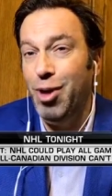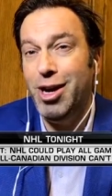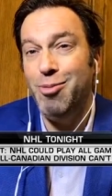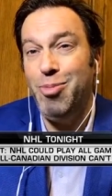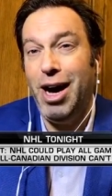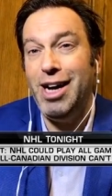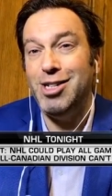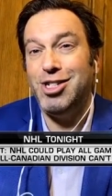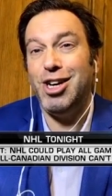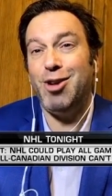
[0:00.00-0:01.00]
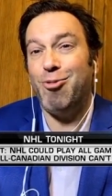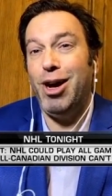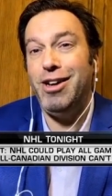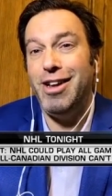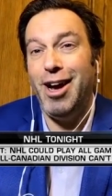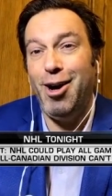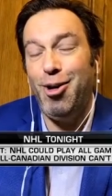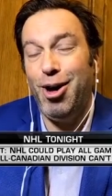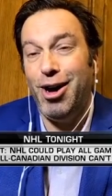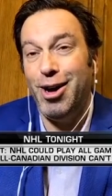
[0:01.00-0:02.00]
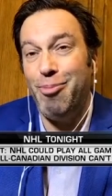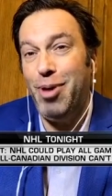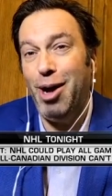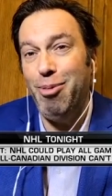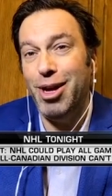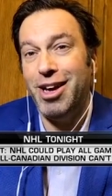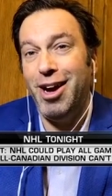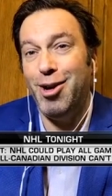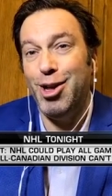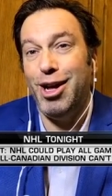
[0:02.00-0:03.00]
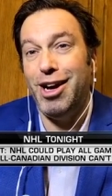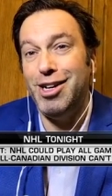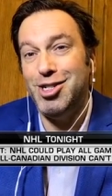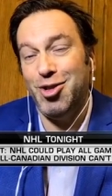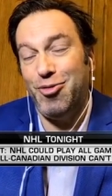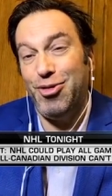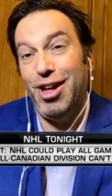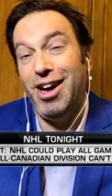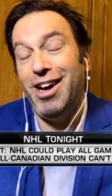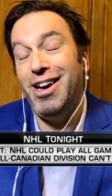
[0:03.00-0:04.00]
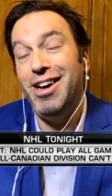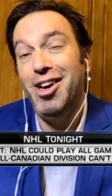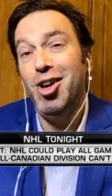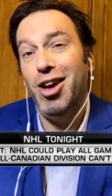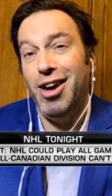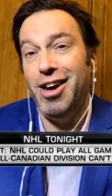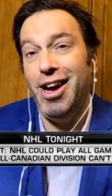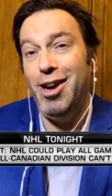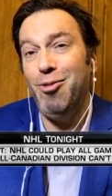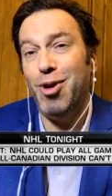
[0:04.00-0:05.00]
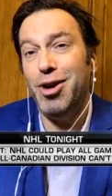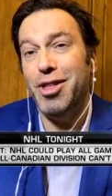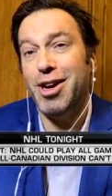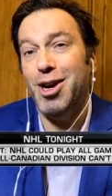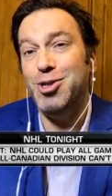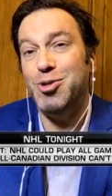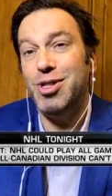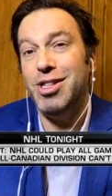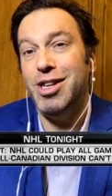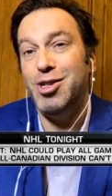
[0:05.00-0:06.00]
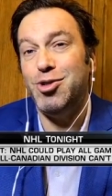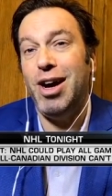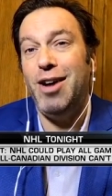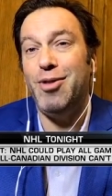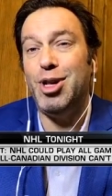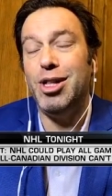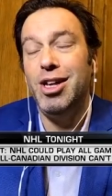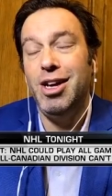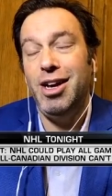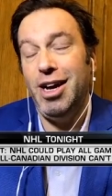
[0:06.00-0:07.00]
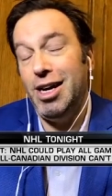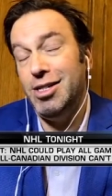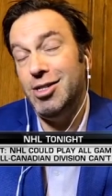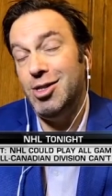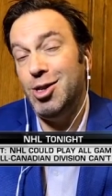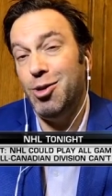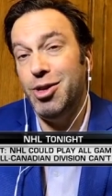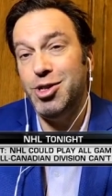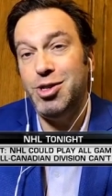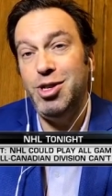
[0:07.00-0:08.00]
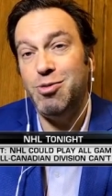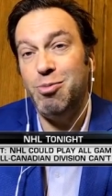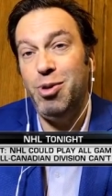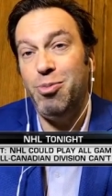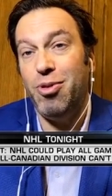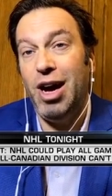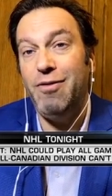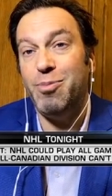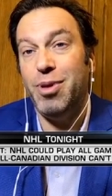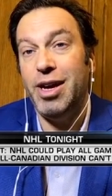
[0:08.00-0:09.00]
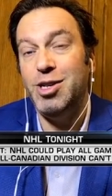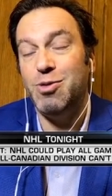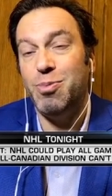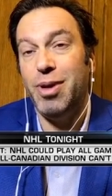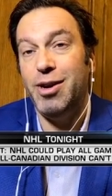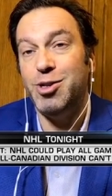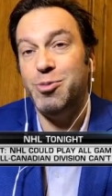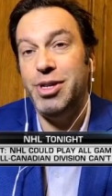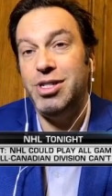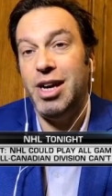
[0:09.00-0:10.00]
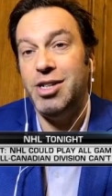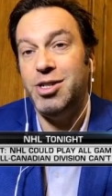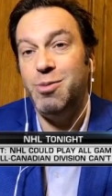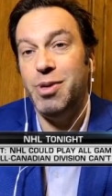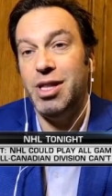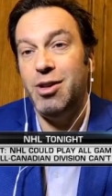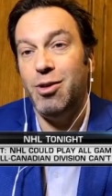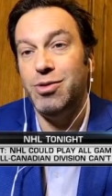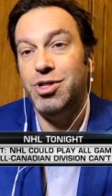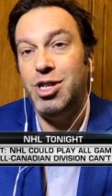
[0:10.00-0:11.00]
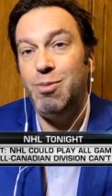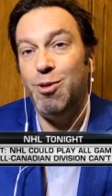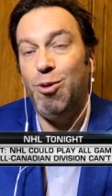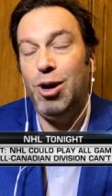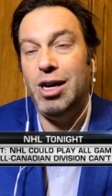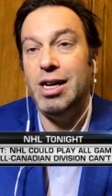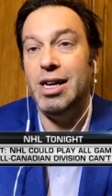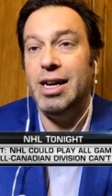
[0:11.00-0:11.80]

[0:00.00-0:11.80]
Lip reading: We can buy a ticket right now on a public airline to fly anywhere in the country that they travel. And, you know, these would be private planes with players being tested, but they don't seem to want it.